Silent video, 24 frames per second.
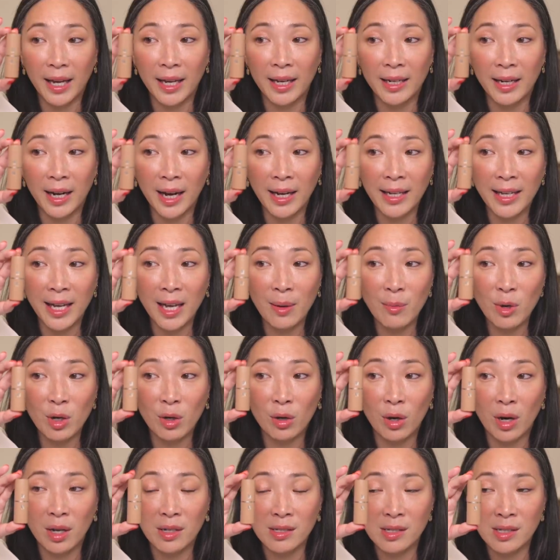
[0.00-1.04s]
And I came
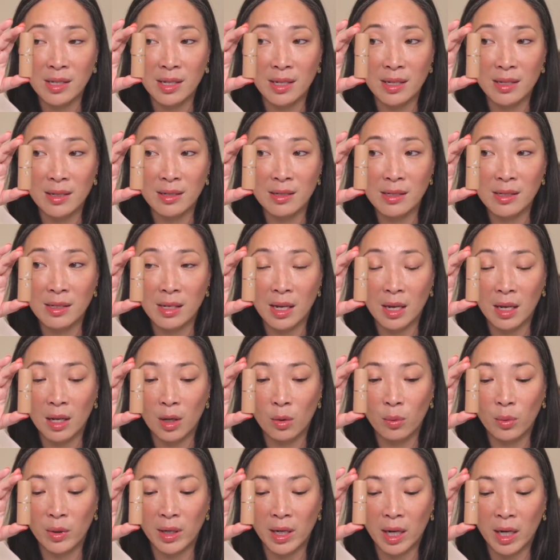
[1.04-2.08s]
across these uh,
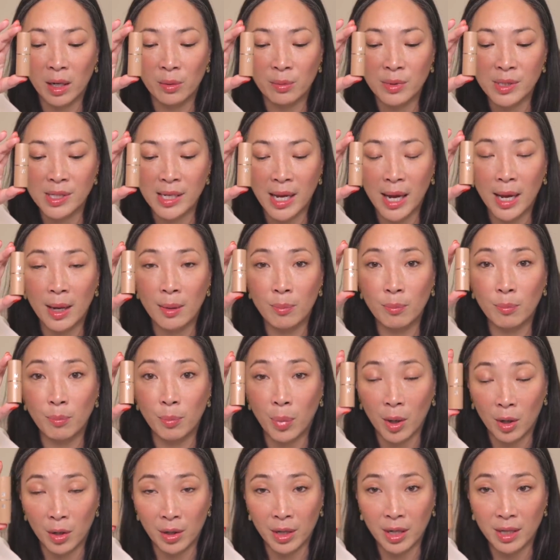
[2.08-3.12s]
when I was at
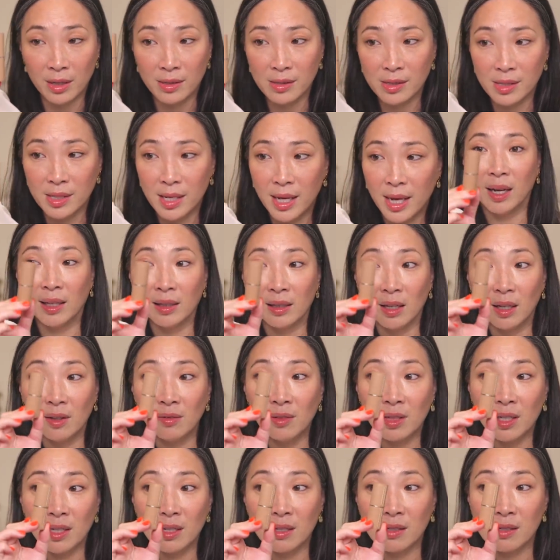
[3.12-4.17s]
Barney's. I love
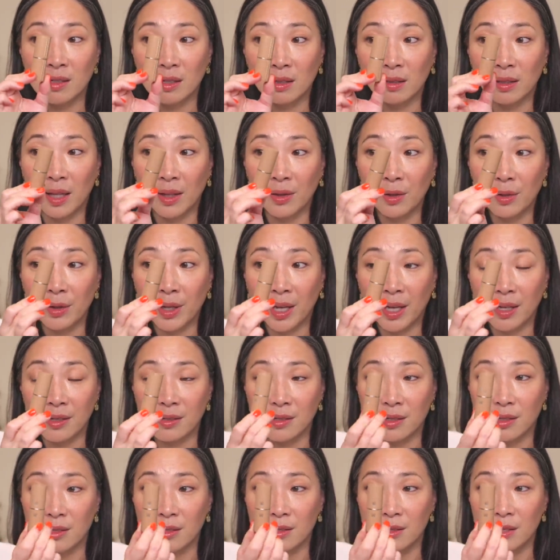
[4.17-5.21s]
these leather
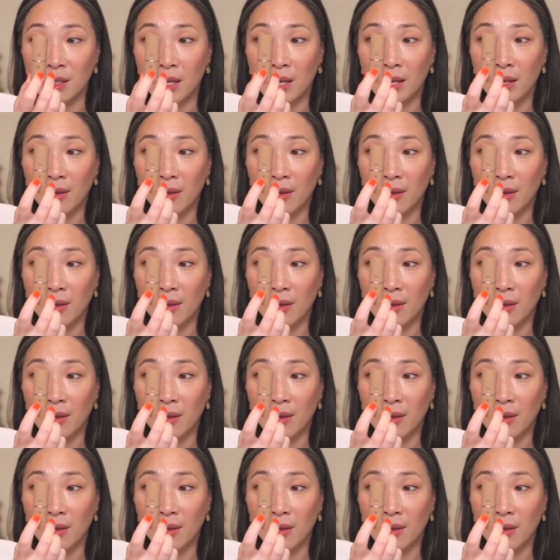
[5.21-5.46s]
cases.